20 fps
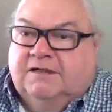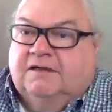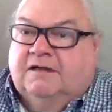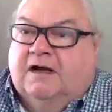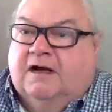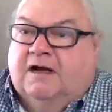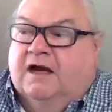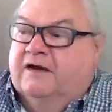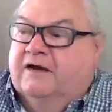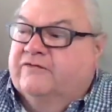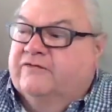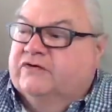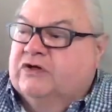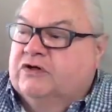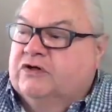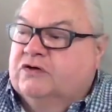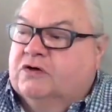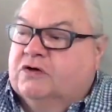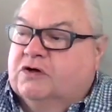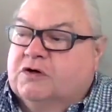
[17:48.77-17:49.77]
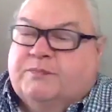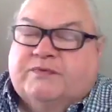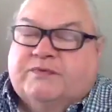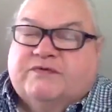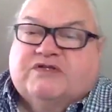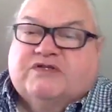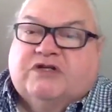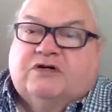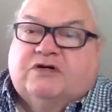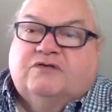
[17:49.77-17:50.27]
I have a new group
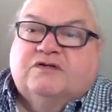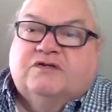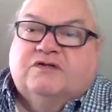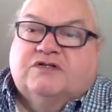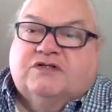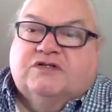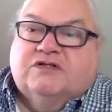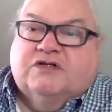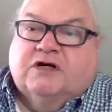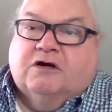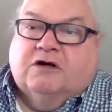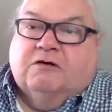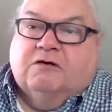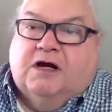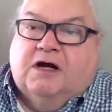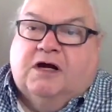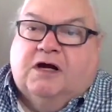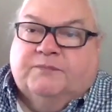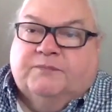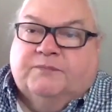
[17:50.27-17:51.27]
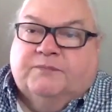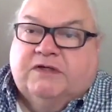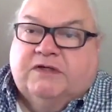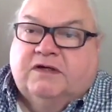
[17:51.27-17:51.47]
of students to corrupt.